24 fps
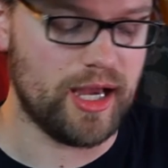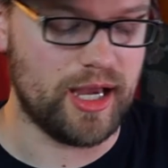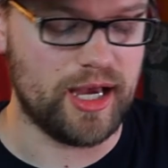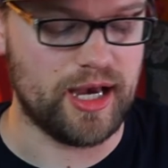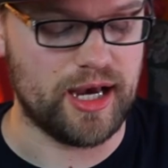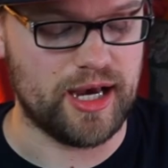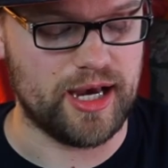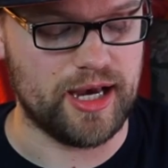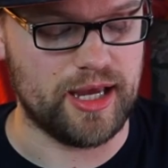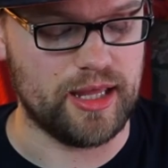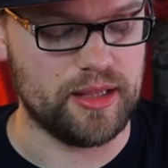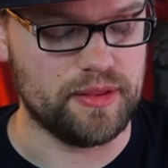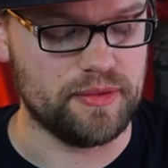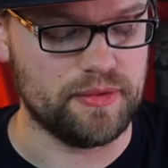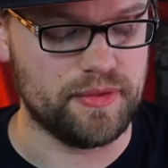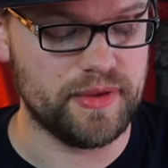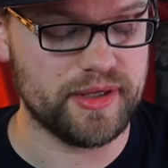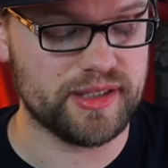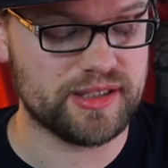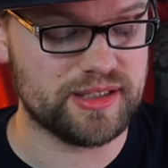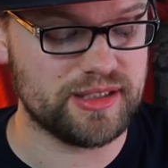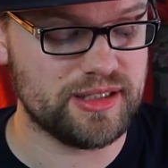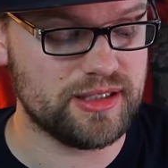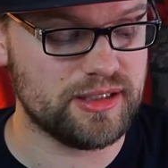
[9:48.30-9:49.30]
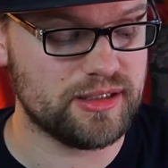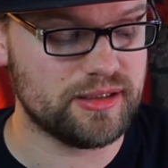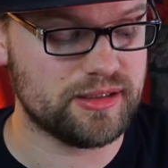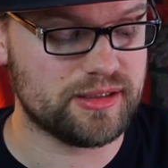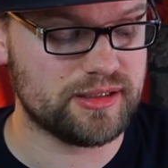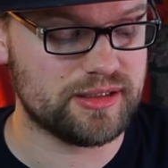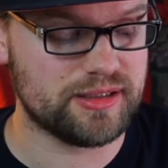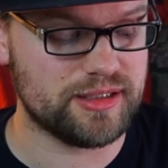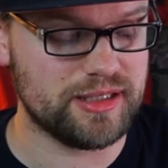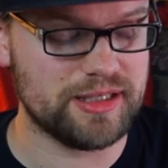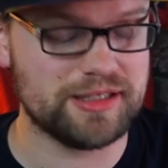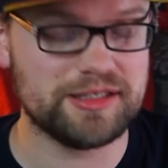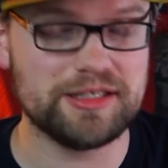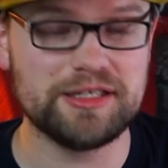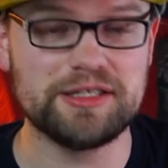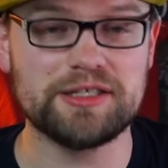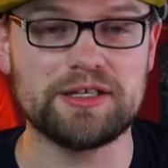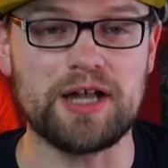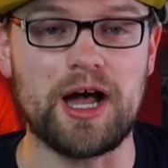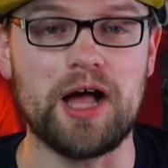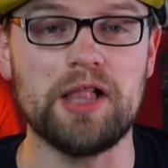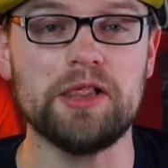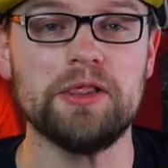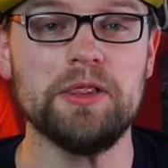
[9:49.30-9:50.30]
uh, this is this is
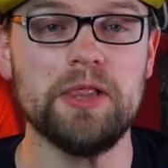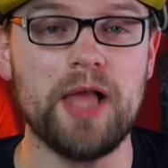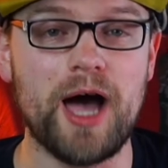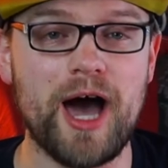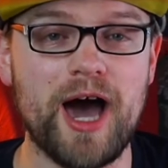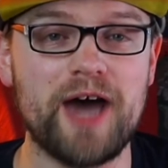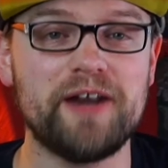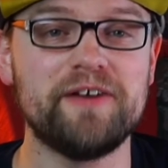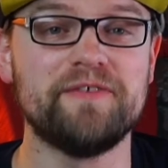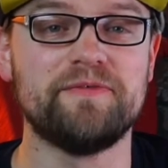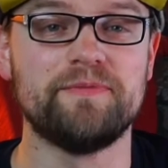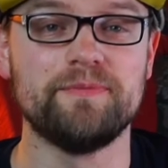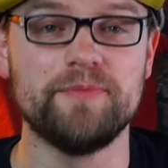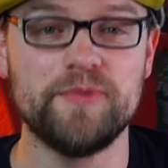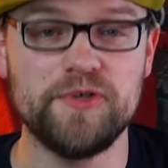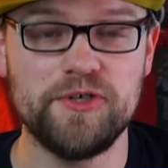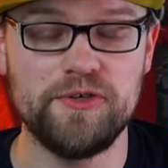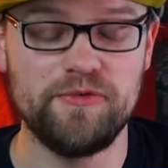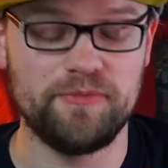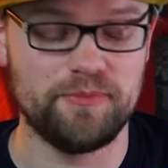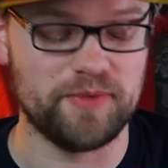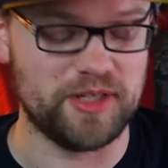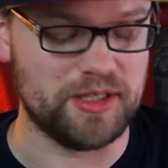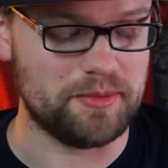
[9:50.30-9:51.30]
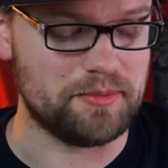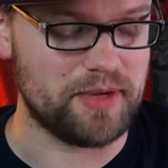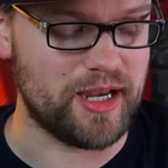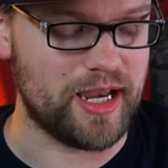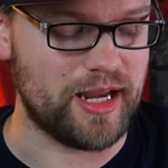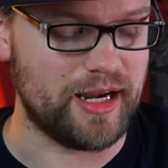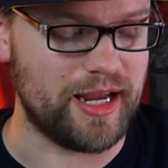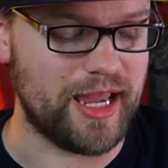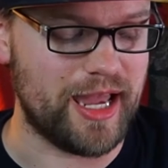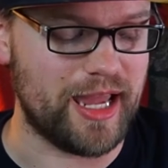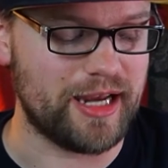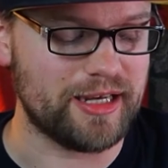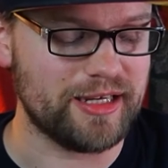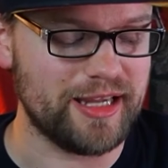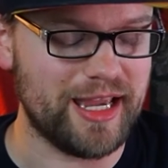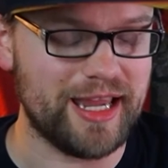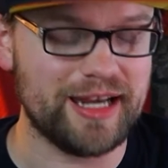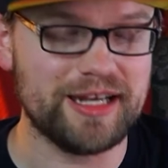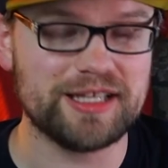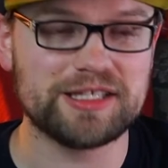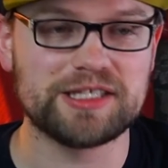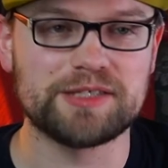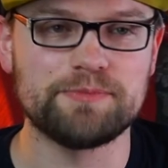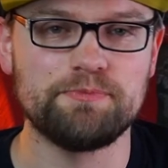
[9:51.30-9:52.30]
a lot of movement, man, and
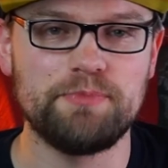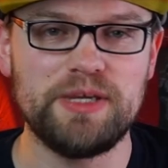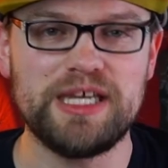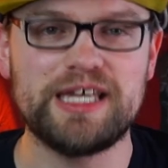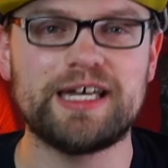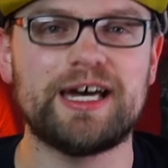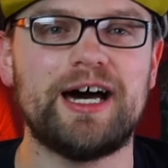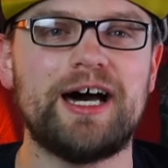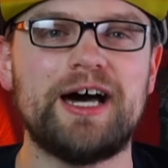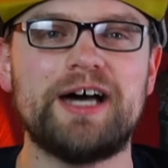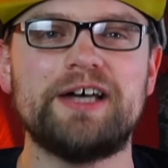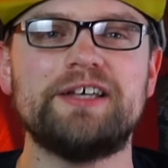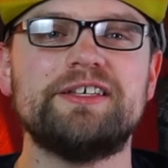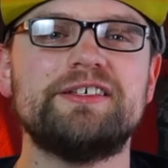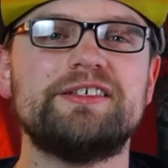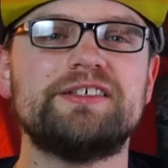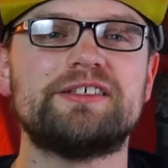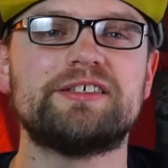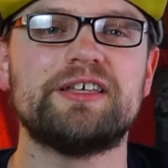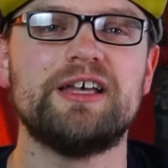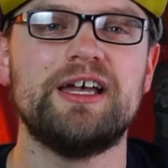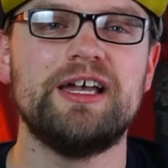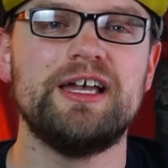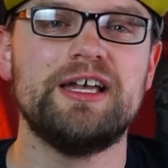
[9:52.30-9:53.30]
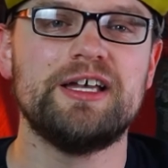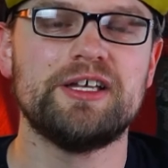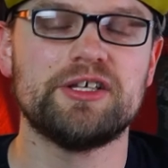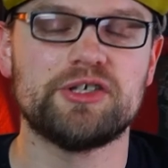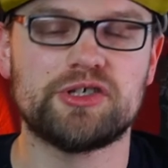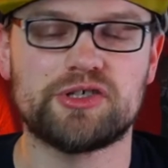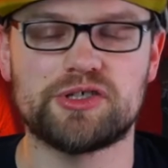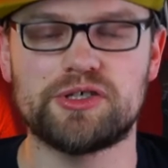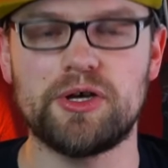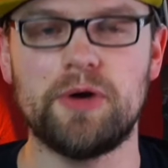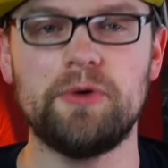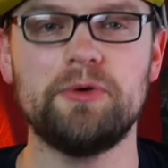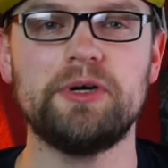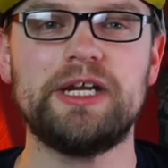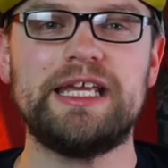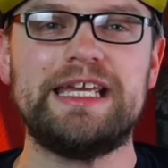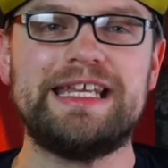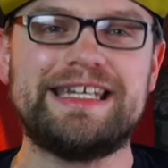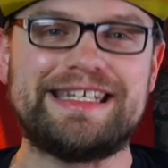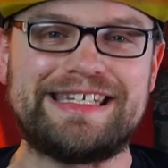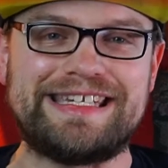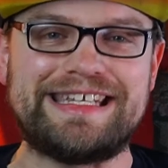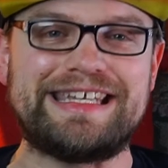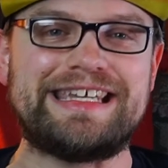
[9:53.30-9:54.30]
and it's because
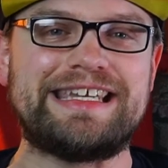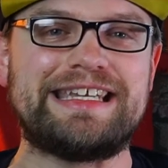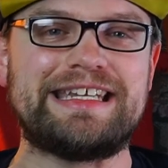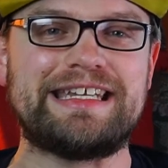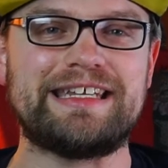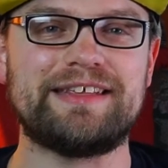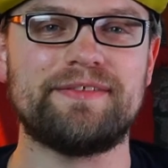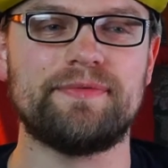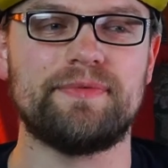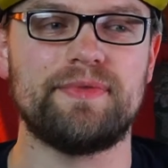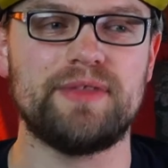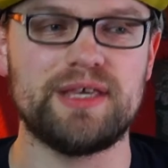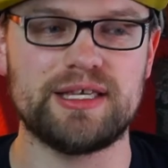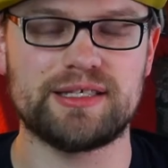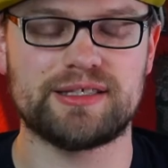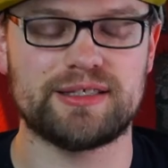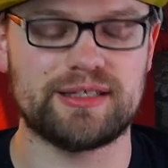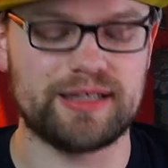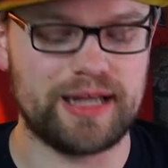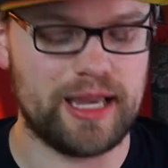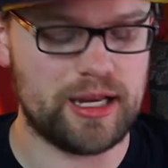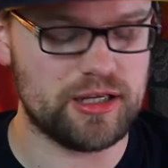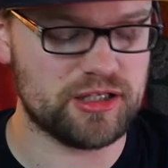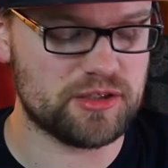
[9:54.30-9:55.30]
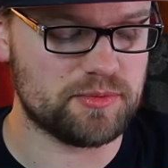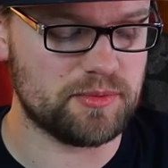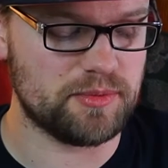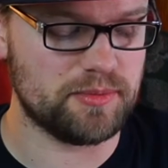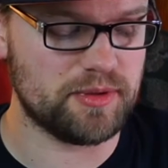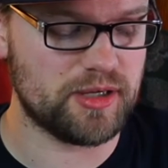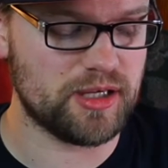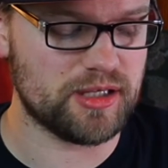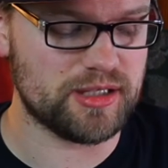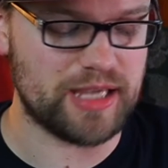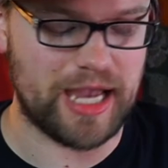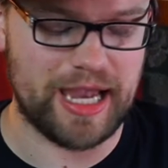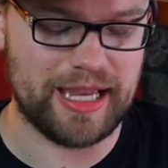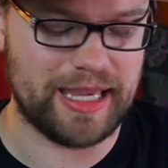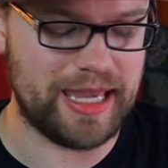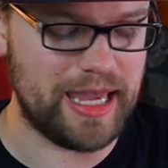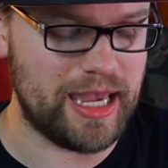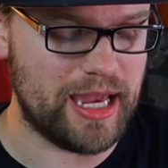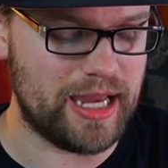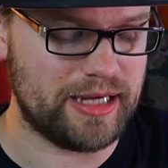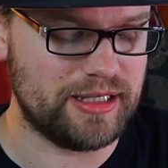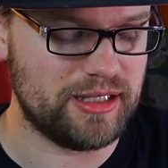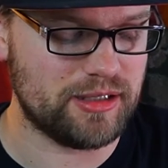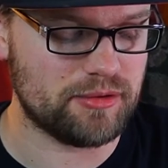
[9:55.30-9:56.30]
Sony did this announcement because I
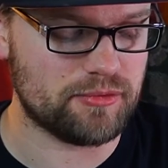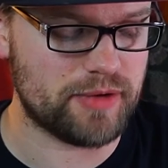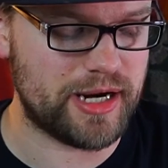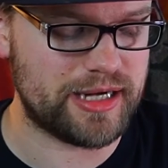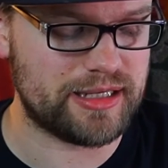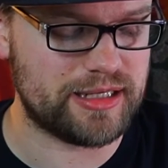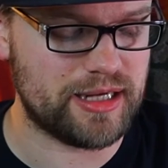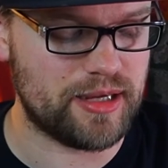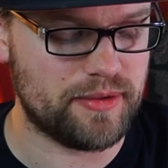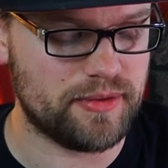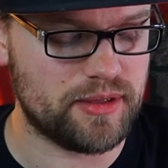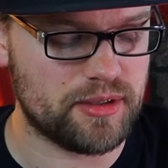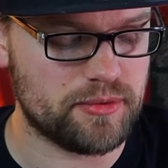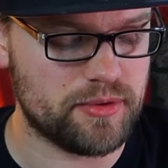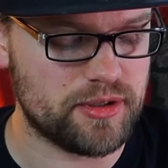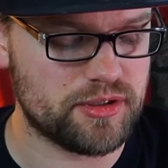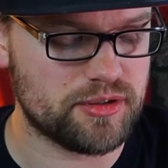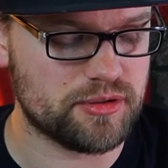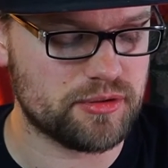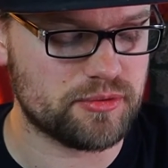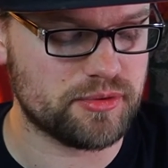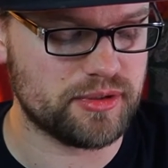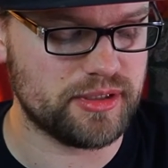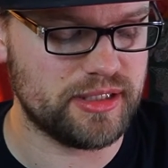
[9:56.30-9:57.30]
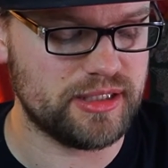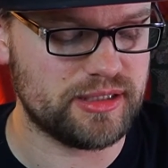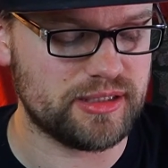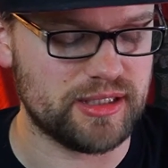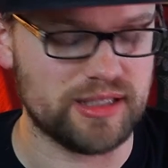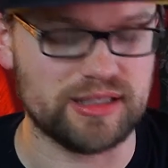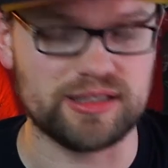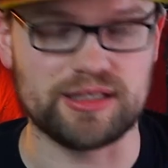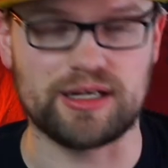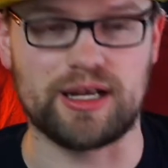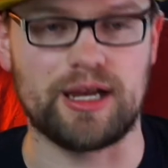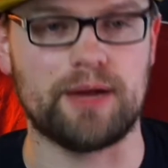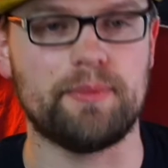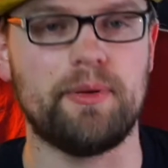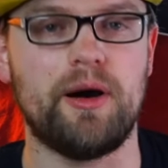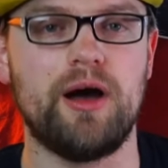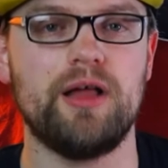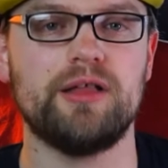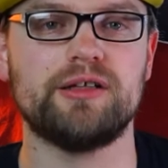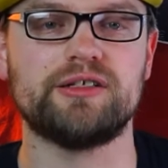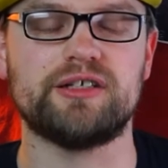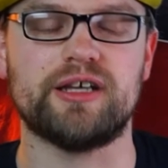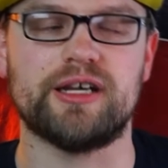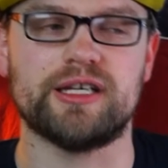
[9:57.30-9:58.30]
can't I didn't write down the original release dates and I
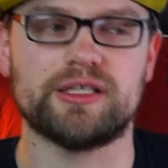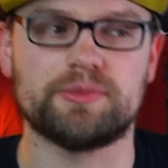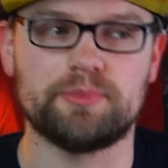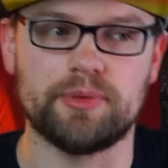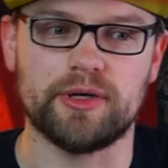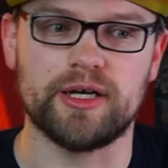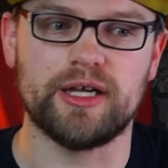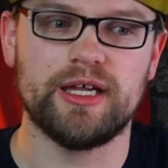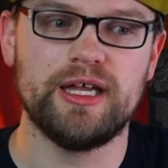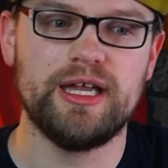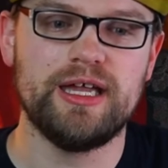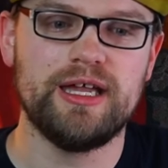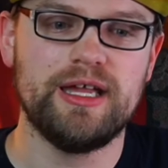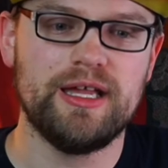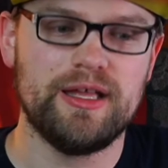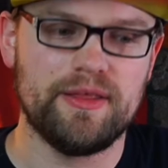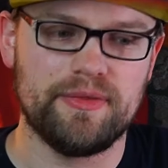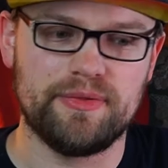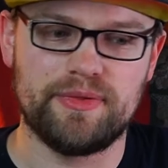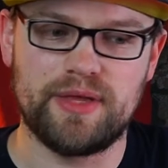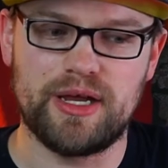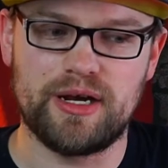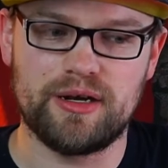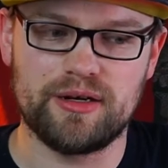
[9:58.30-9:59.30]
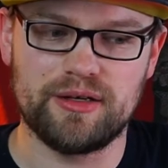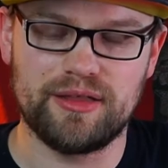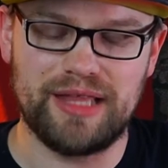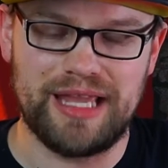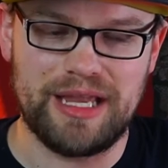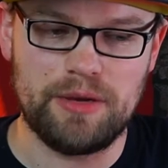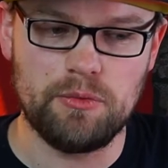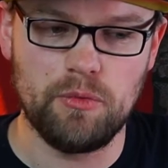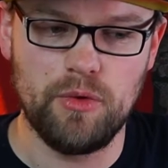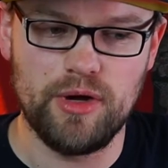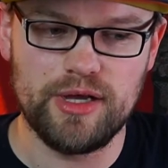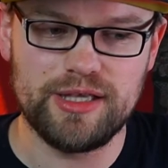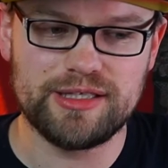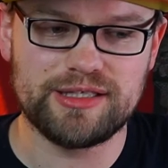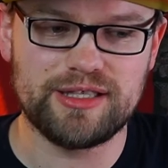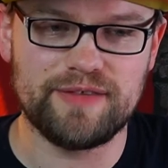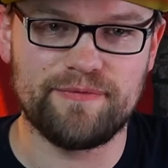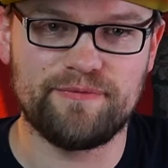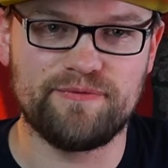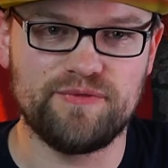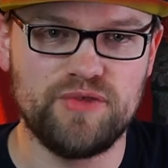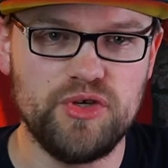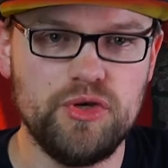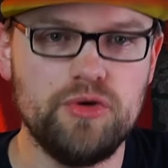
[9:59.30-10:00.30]
apologize, but there it was
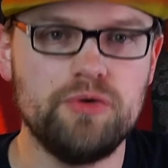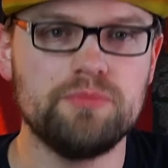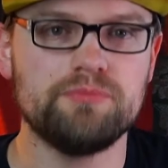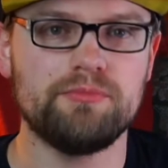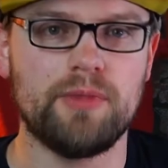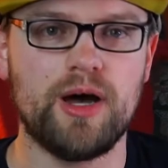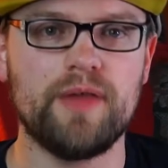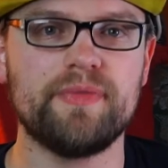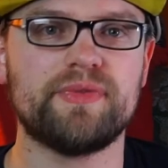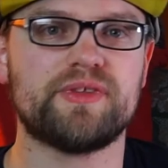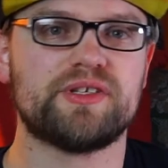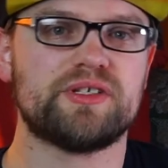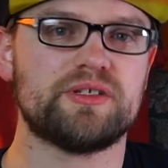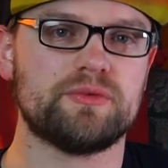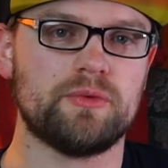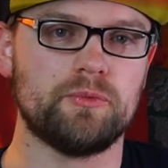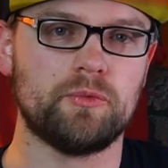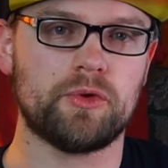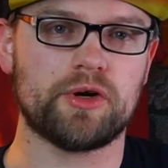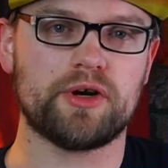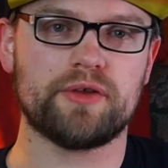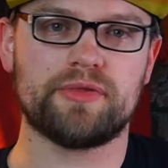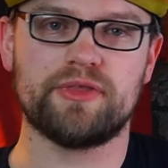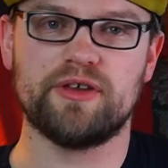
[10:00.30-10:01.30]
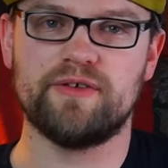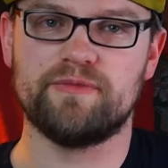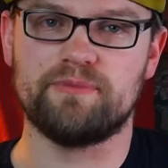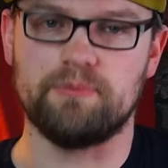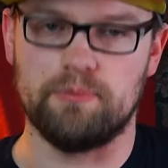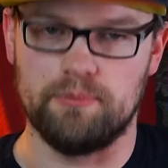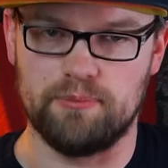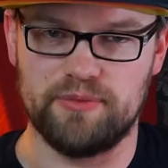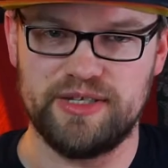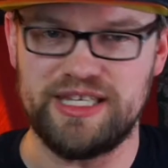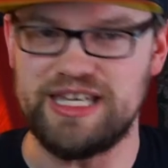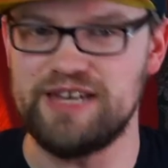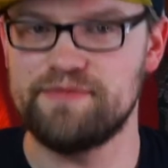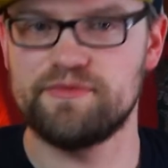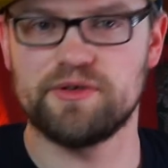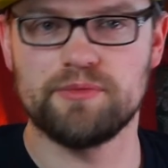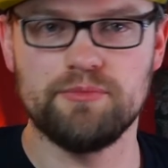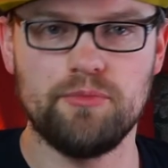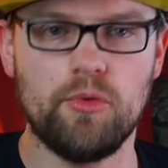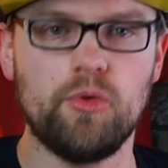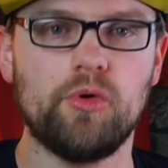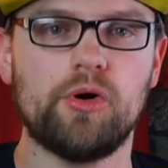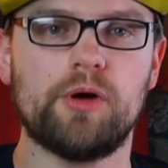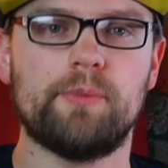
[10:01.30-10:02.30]
a few months worth of
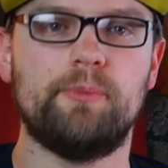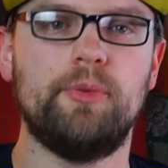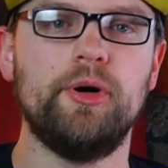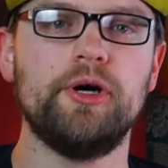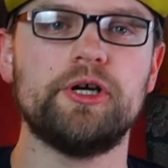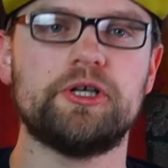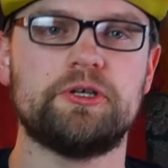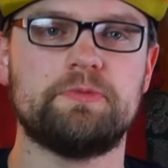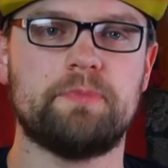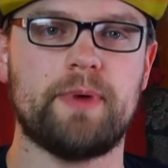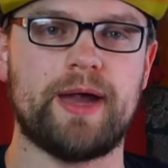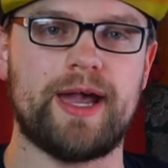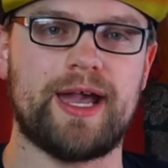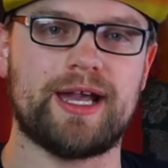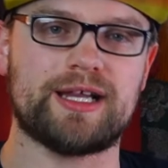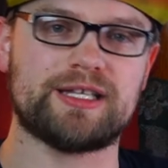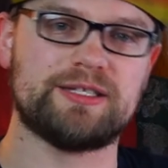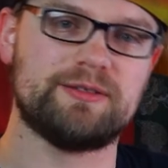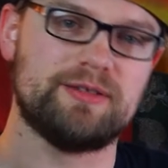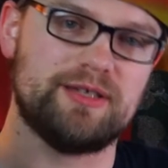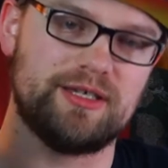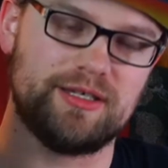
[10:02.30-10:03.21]
even more pushbacks.